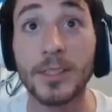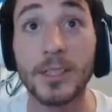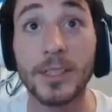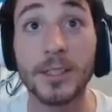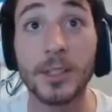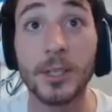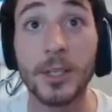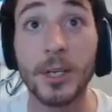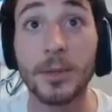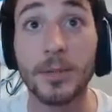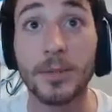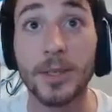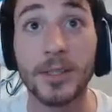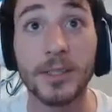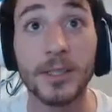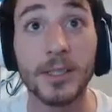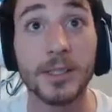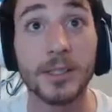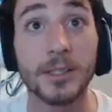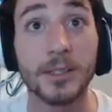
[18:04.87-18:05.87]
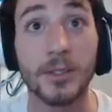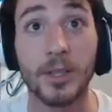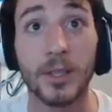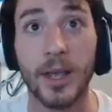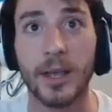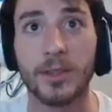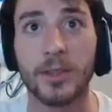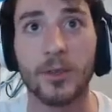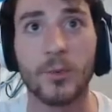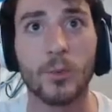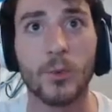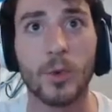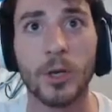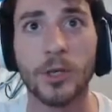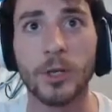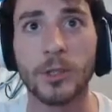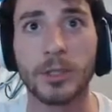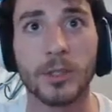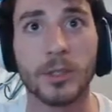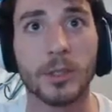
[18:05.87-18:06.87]
isn't good. This is like the
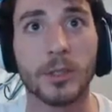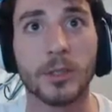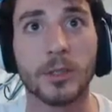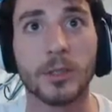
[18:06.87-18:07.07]
worst.